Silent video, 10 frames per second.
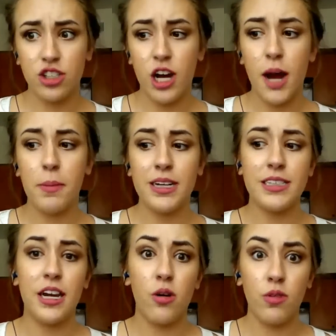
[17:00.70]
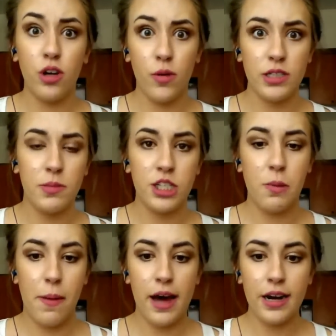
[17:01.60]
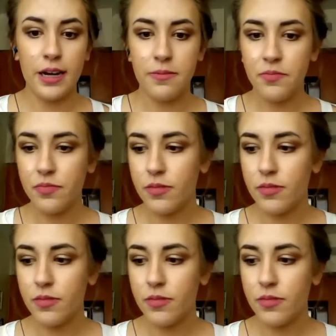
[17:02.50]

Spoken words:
at their job because they don't know as much about it.